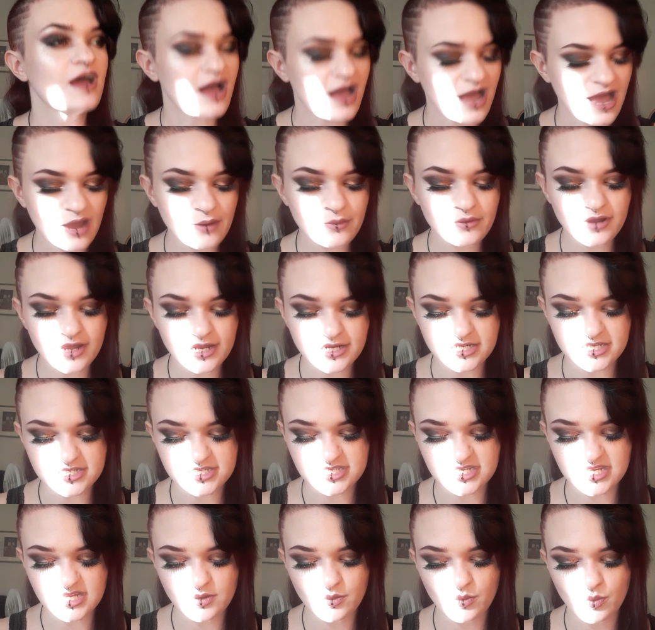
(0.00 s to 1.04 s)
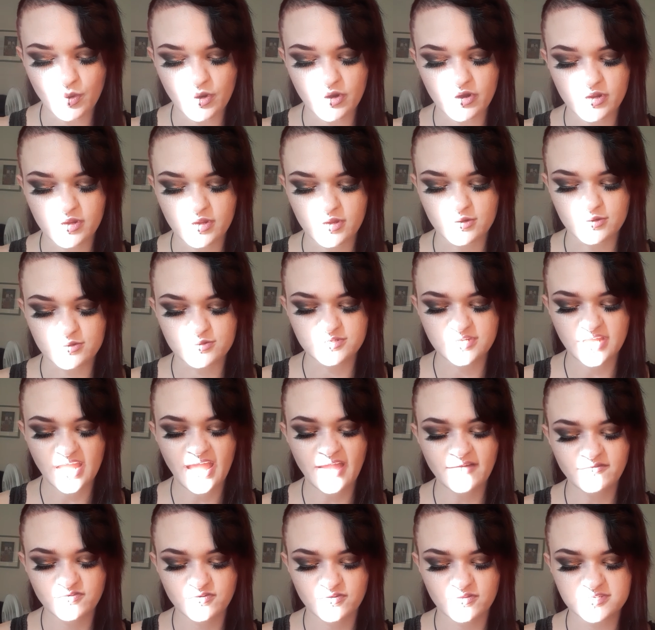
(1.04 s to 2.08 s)
I would like to see where it goes
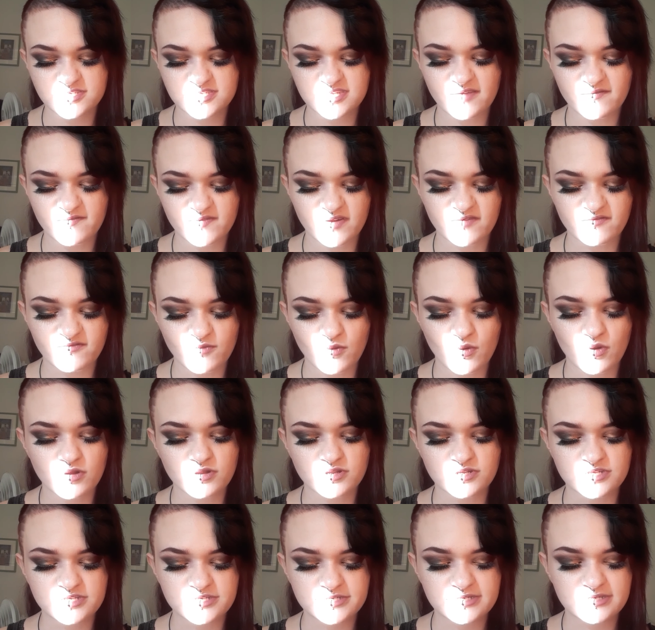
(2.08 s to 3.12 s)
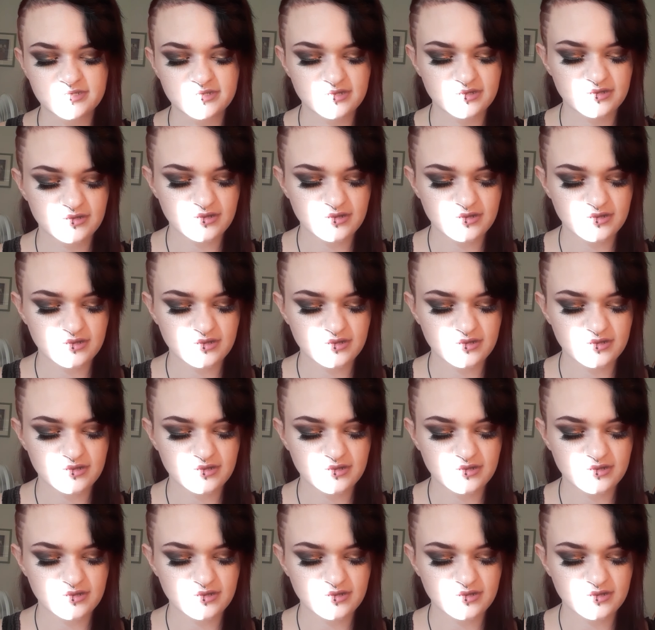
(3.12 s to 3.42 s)
after the Seven of Wands.